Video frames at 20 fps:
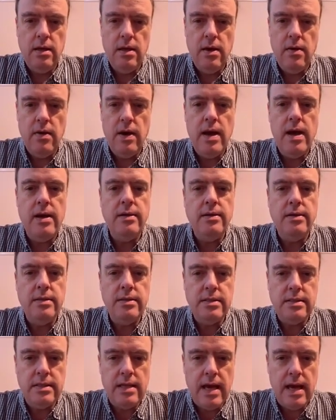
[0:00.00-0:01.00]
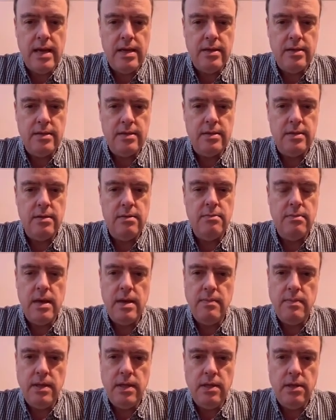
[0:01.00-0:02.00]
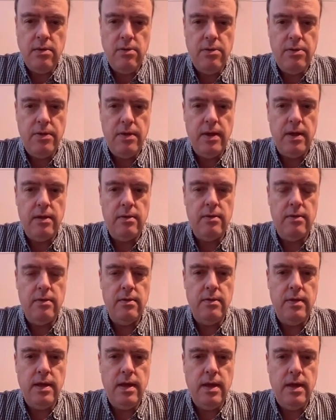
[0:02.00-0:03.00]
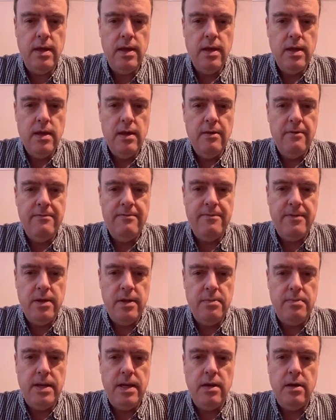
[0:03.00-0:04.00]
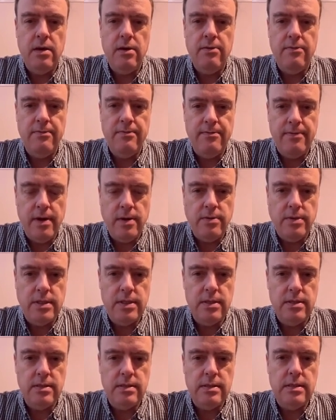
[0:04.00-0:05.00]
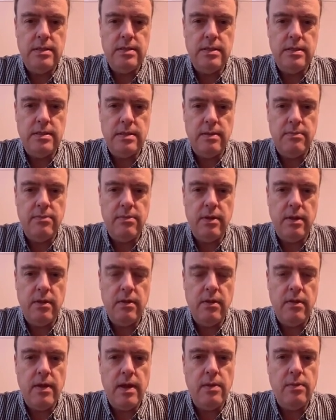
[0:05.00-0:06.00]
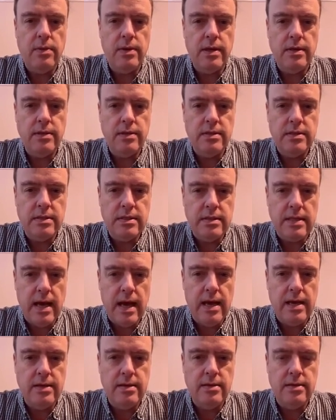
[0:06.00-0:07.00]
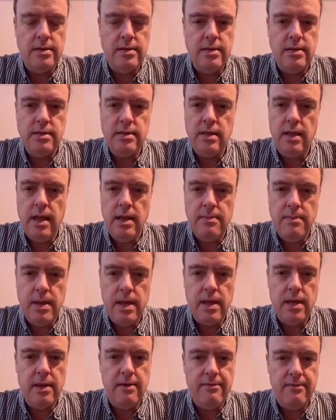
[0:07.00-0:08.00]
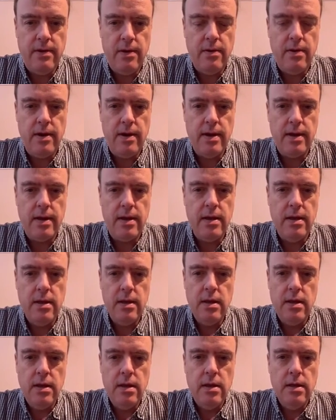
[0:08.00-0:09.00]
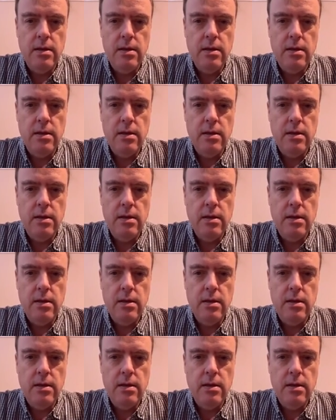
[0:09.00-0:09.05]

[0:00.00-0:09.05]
You know, I understand that maybe you think that the Filipino voters, this is something that they would understand, this gimmick, if you like.